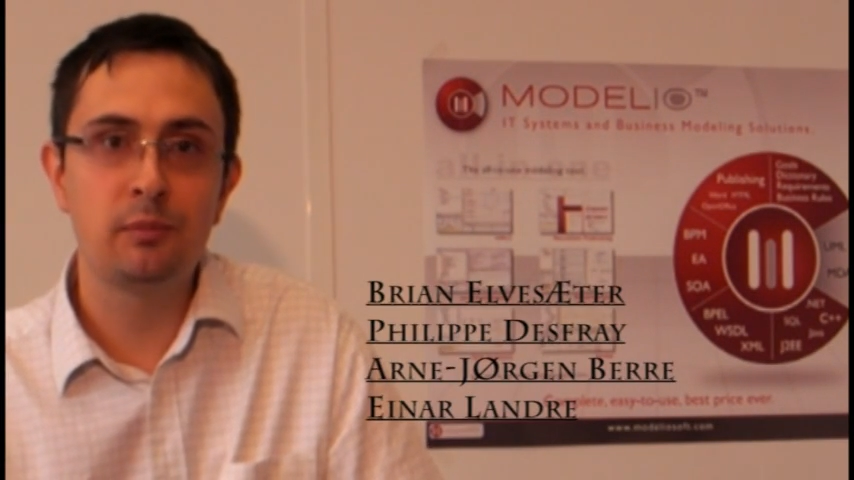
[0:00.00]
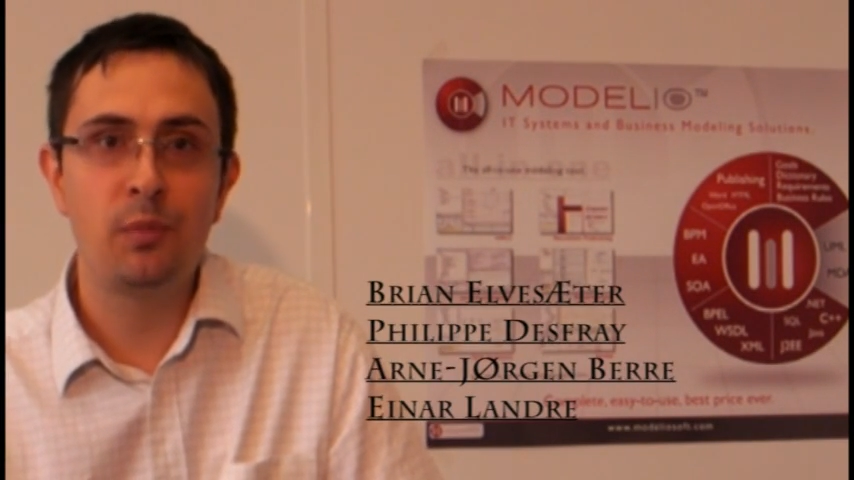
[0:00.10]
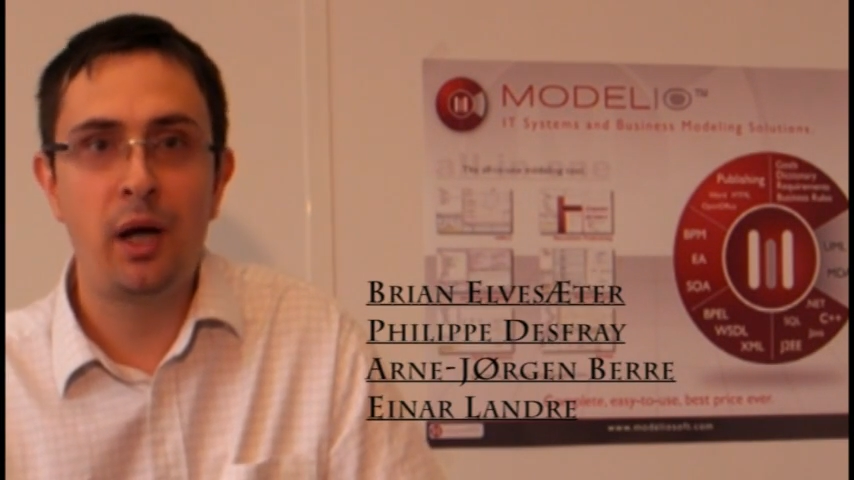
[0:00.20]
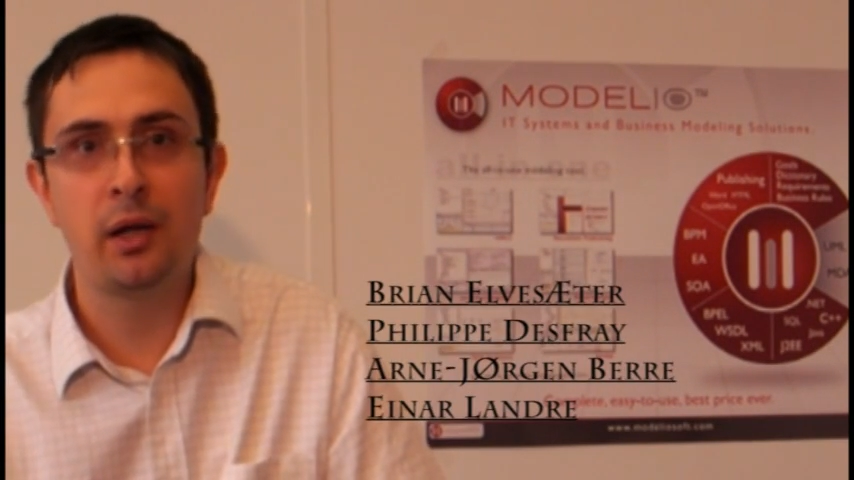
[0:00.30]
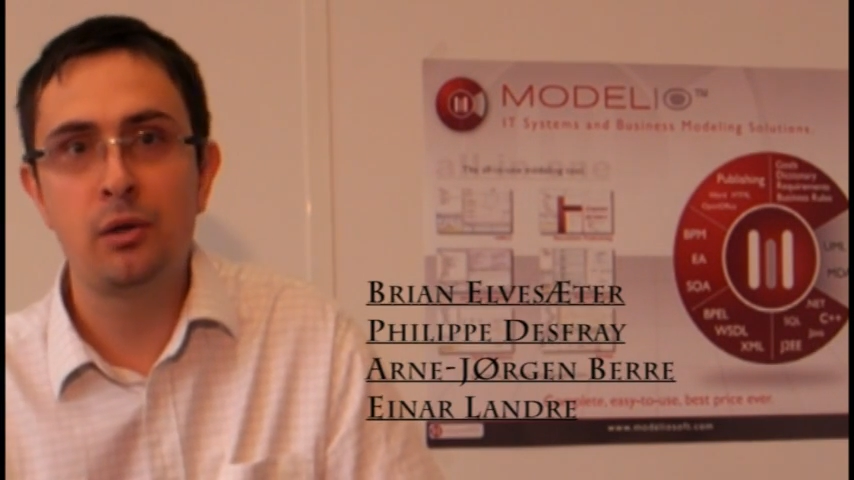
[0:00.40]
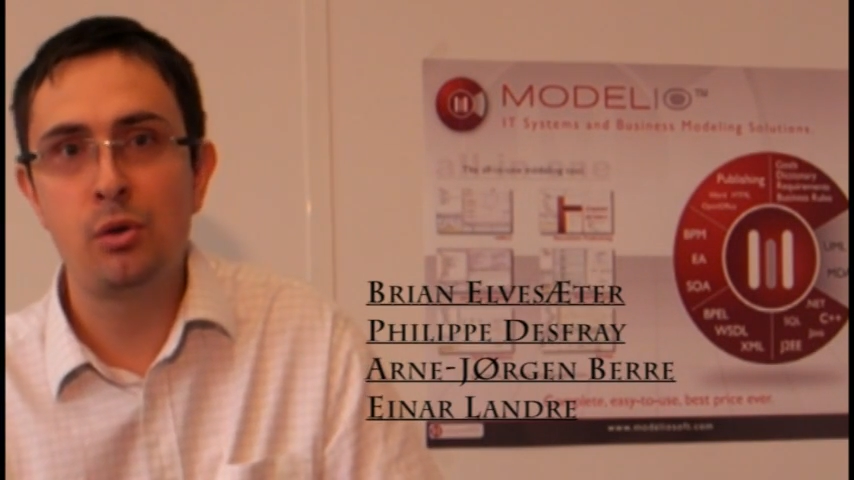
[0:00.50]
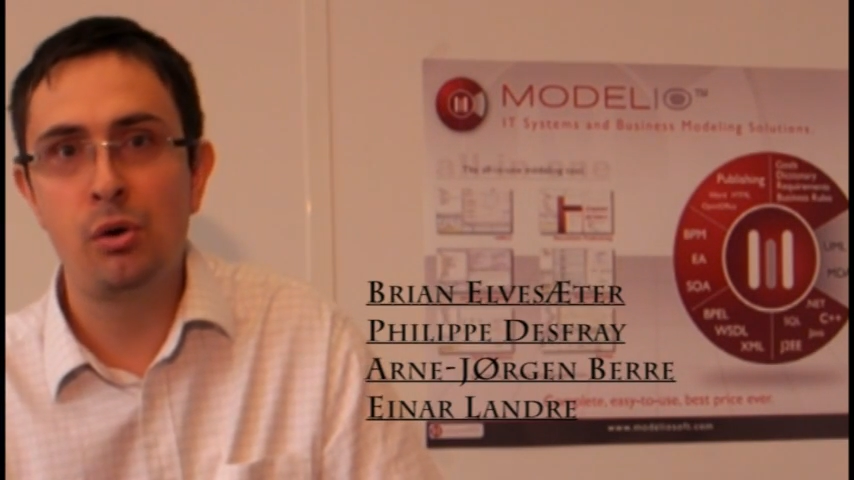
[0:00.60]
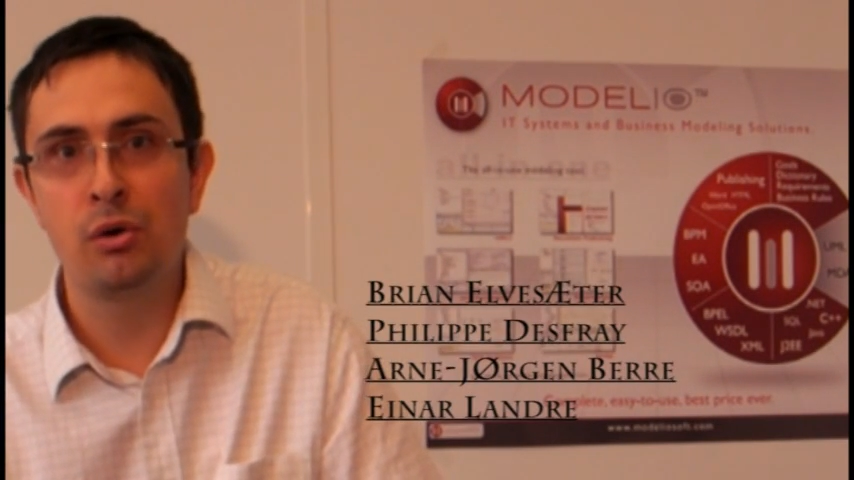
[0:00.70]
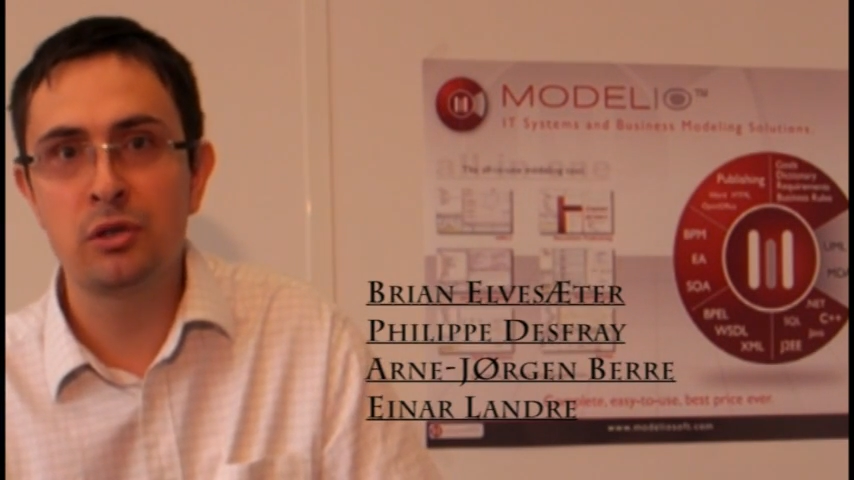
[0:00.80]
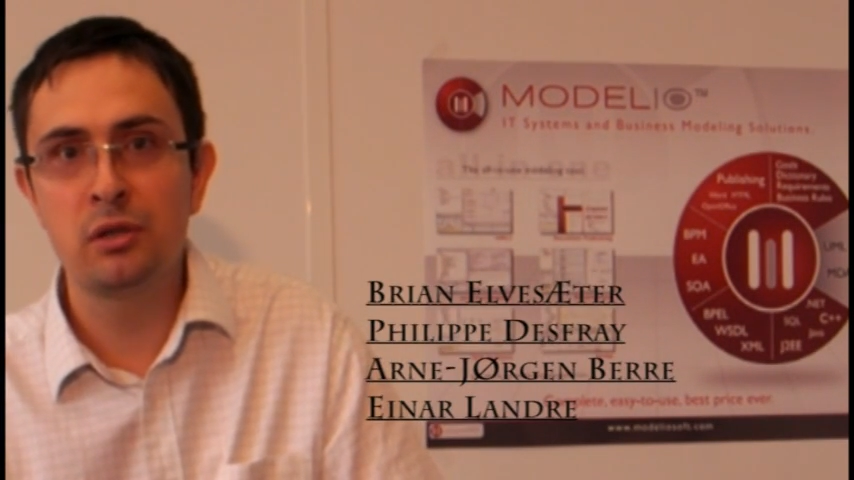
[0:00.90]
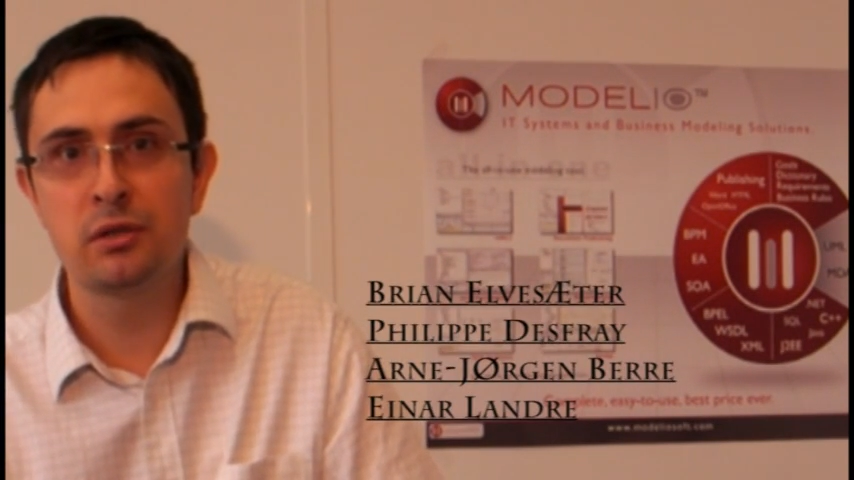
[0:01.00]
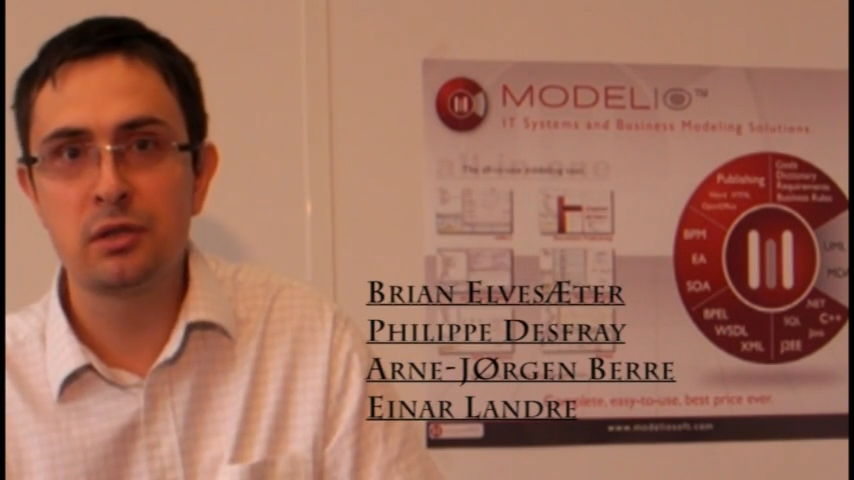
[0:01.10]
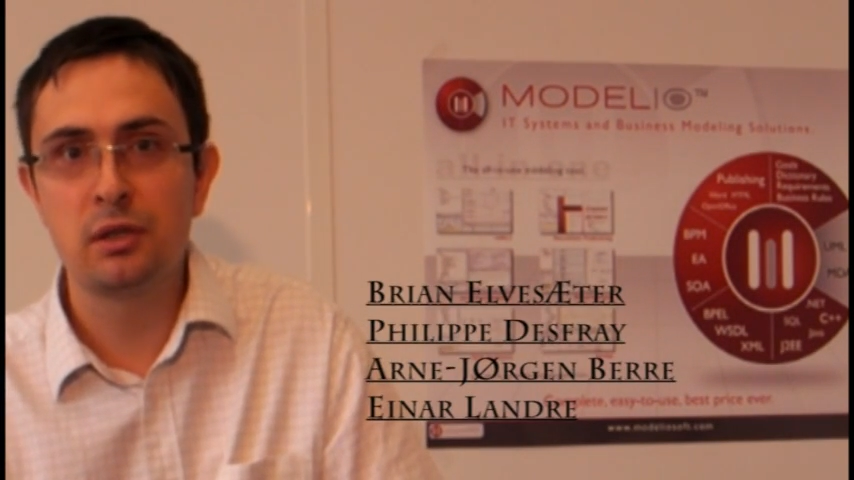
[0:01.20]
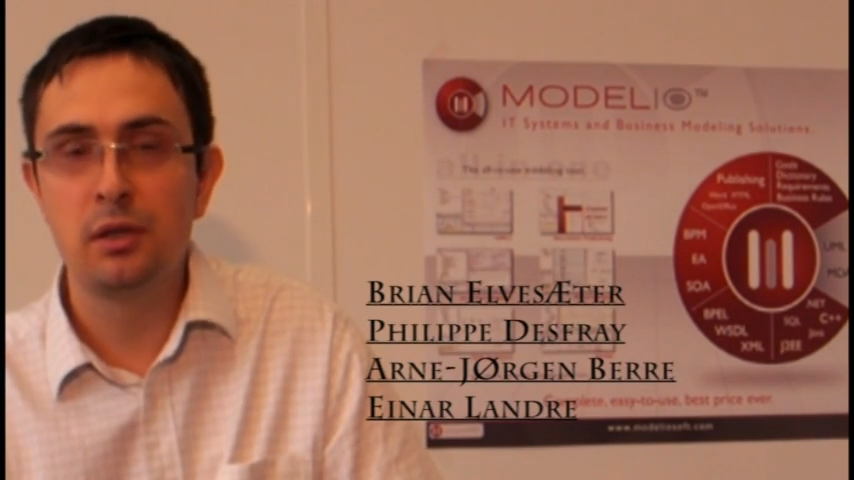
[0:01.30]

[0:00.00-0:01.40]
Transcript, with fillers: my co-authors,